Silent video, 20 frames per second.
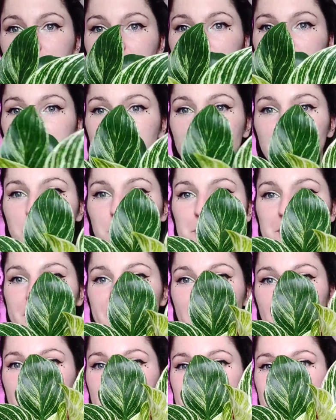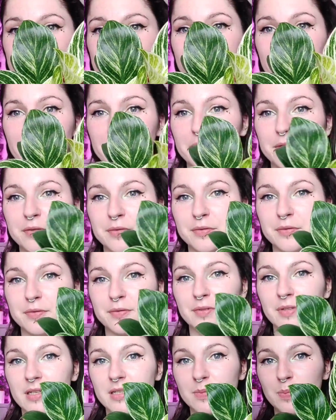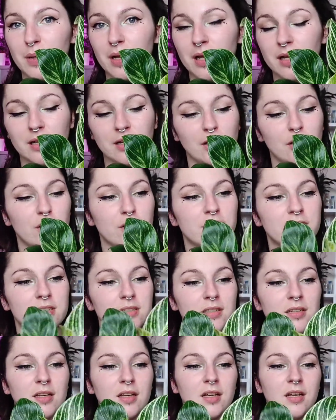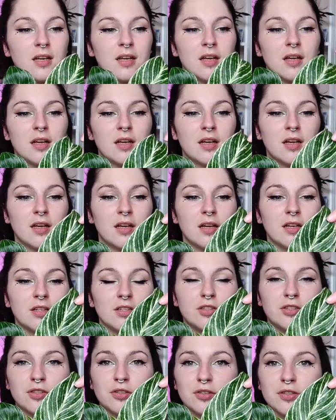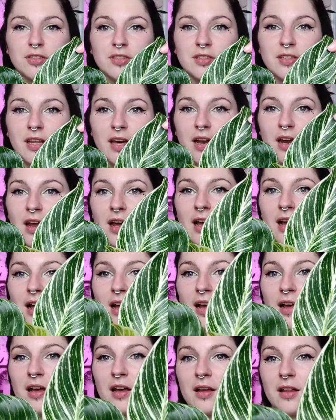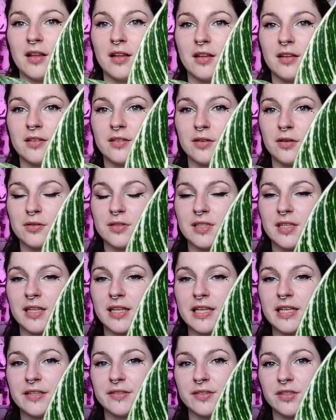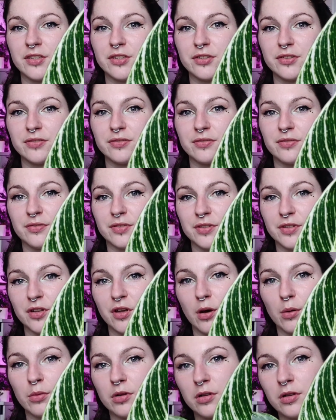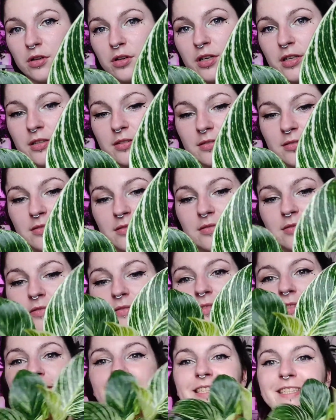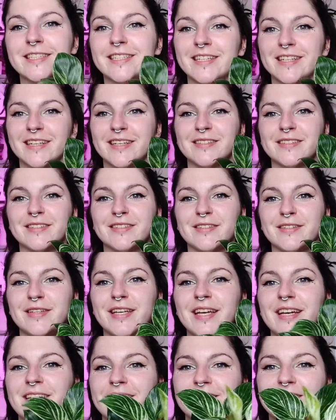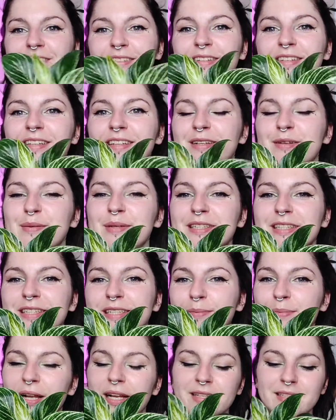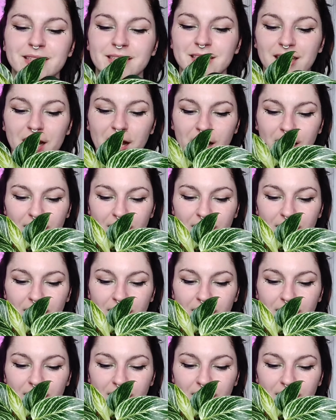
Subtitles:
so obsessed with how this plant looks. Just that those leaves are just phenomenal looking. So yeah, little wishlist plant.